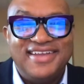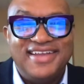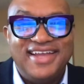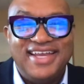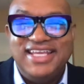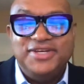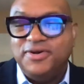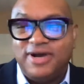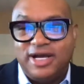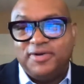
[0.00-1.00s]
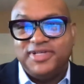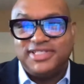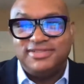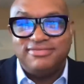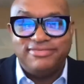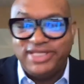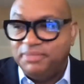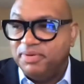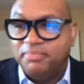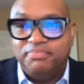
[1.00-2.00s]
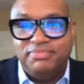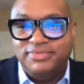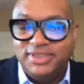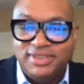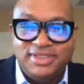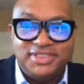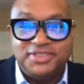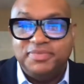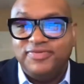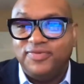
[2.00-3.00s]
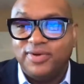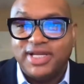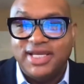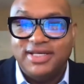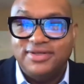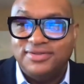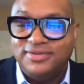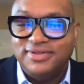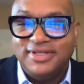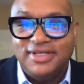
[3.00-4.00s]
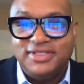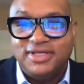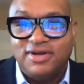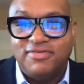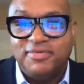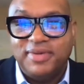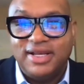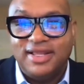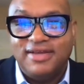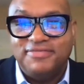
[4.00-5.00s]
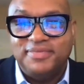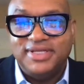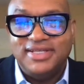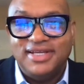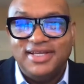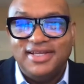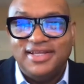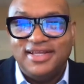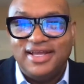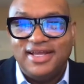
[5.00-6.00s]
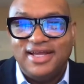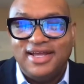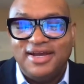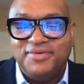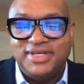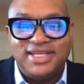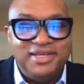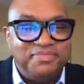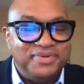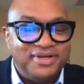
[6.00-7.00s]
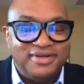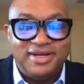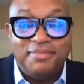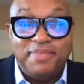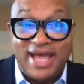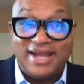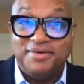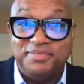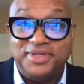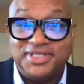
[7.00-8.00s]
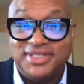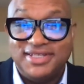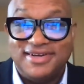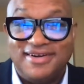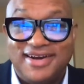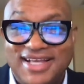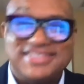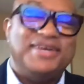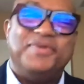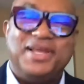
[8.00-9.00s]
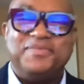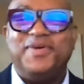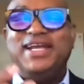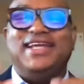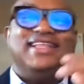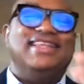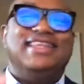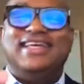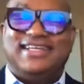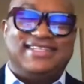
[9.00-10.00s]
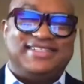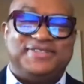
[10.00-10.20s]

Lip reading: And he knew I always keep this is before Kindle took over my life, but I would keep a bag of books in the car, and I'd say, "Well, I'm reading this."